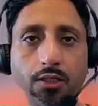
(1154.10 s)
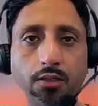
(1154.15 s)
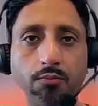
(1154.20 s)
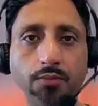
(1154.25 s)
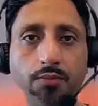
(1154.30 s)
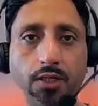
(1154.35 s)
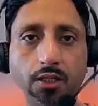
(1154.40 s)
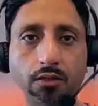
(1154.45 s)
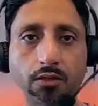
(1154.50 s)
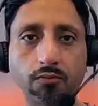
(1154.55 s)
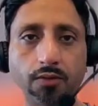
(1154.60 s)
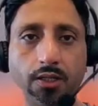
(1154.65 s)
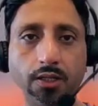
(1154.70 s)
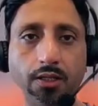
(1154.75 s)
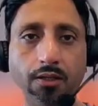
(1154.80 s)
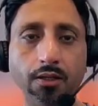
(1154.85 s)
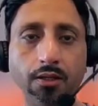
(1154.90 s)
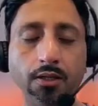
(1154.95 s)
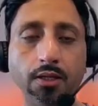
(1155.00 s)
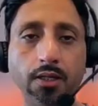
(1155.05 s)
as well,
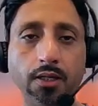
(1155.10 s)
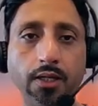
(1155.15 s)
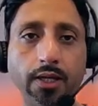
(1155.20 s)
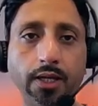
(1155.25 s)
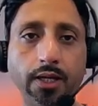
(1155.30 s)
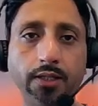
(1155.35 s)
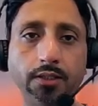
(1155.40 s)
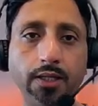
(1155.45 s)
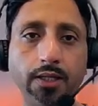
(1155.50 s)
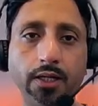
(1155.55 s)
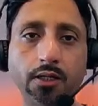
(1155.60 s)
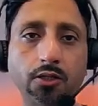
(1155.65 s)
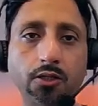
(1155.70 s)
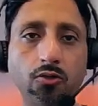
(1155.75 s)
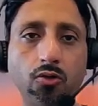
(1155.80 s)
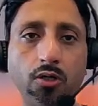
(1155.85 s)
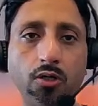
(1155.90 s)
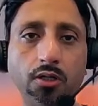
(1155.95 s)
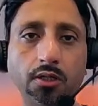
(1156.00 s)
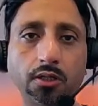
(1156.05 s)
and that's
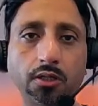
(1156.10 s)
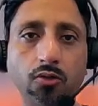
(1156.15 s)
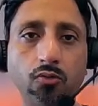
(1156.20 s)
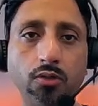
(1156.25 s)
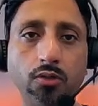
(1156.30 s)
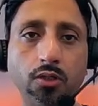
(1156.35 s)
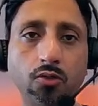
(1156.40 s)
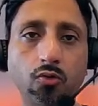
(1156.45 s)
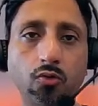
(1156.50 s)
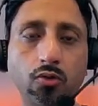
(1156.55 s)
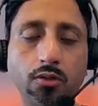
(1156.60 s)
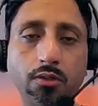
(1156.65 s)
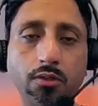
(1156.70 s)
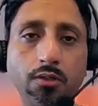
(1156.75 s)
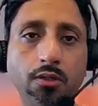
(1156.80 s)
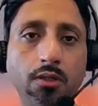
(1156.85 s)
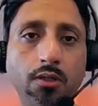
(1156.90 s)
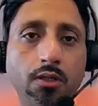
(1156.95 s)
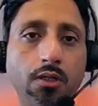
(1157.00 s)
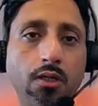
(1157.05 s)
also not
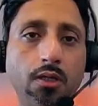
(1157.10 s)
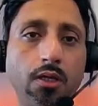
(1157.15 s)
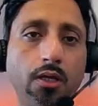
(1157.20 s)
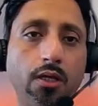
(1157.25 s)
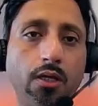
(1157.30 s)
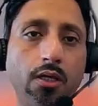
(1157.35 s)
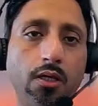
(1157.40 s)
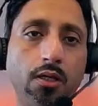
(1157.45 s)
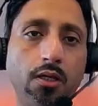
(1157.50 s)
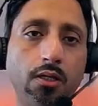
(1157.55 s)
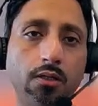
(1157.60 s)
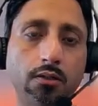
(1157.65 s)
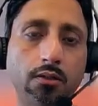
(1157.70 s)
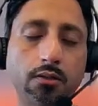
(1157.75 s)
uh,